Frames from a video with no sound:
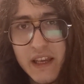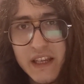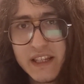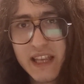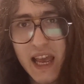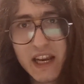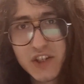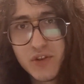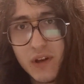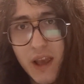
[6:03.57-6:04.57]
is
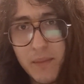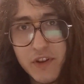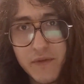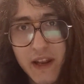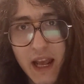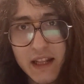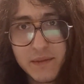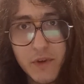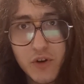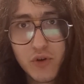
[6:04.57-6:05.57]
actually a bit of a
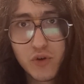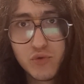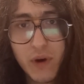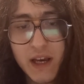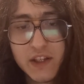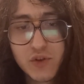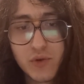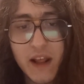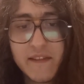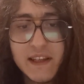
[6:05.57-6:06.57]
nightmare code-wise,
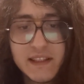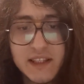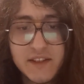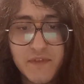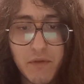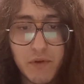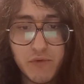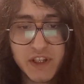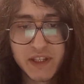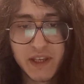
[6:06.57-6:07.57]
or at least it's very
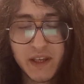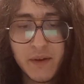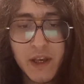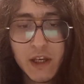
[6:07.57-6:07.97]
risky.